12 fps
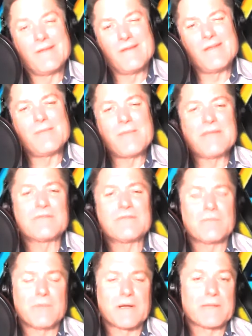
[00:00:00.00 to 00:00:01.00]
It made some
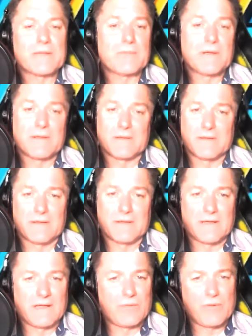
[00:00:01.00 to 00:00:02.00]
money, but
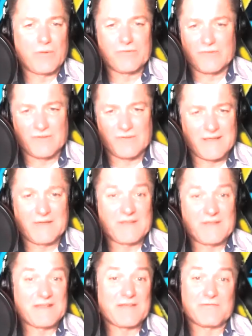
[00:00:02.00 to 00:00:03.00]
it wasn't
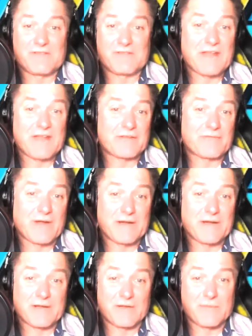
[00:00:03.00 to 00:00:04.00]
anything that satisfied
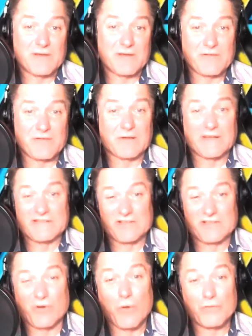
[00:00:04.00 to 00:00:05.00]
him, and he felt like an
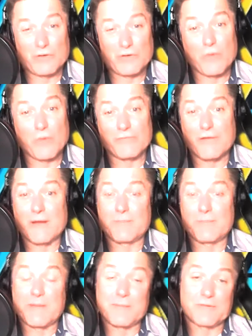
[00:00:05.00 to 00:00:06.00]
overglorified
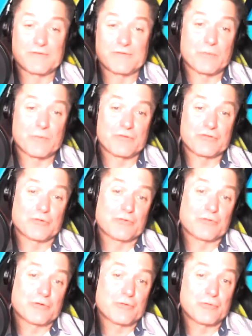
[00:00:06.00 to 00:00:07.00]
babysitter with
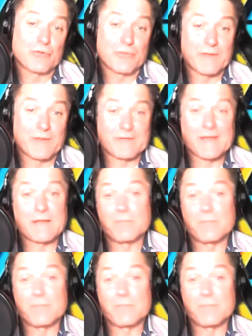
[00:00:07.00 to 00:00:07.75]
children who knew that they could